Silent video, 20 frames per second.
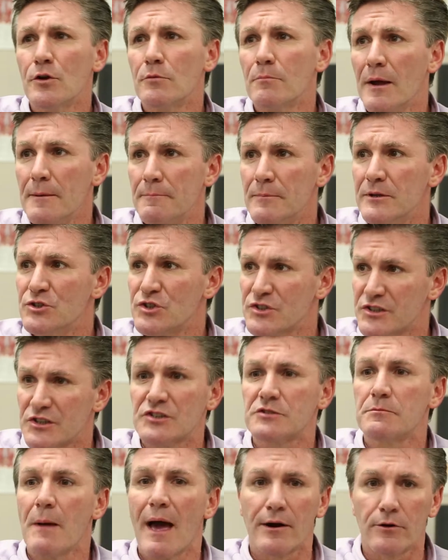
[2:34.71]
there might be just a
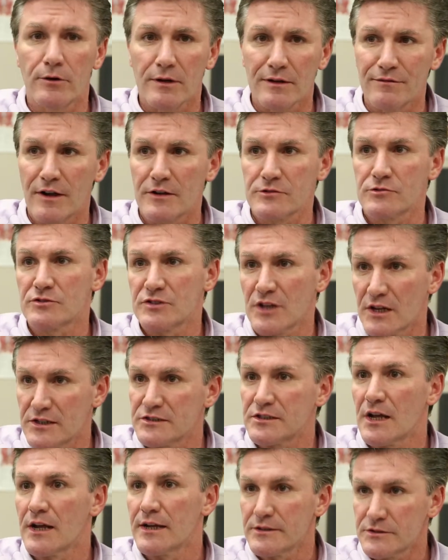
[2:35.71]
smattering of
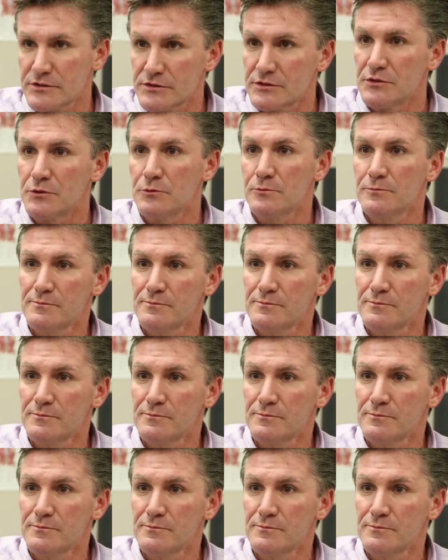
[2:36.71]
exercise science too.